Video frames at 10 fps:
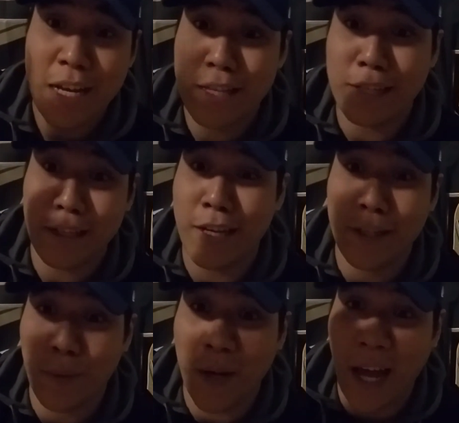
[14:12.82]
This
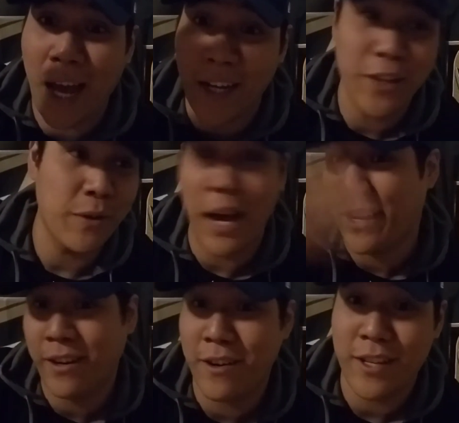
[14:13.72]
is what I do. I
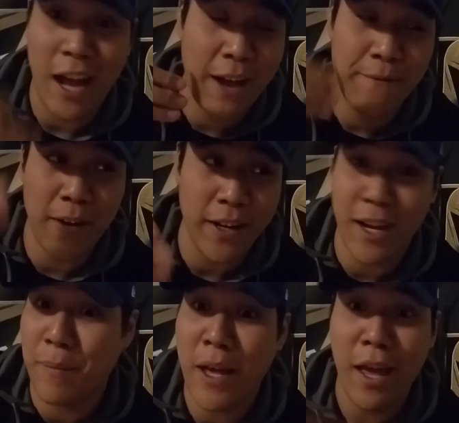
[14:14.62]
curse, I fuck up,